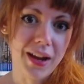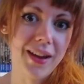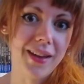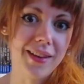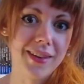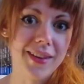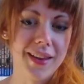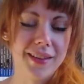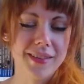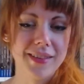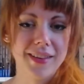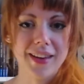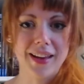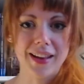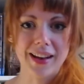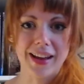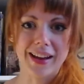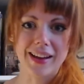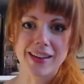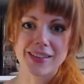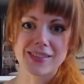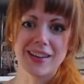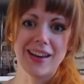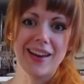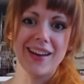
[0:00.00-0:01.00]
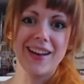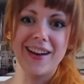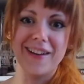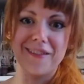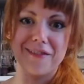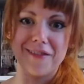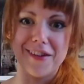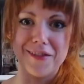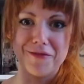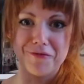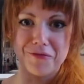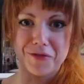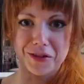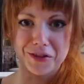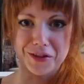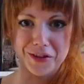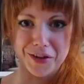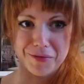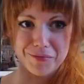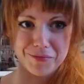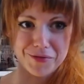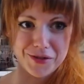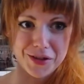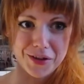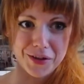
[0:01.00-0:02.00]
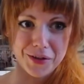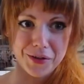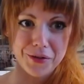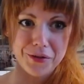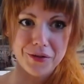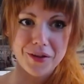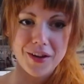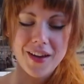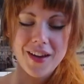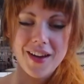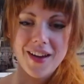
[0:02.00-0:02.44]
and then, yeah, like I said, I read volume 2.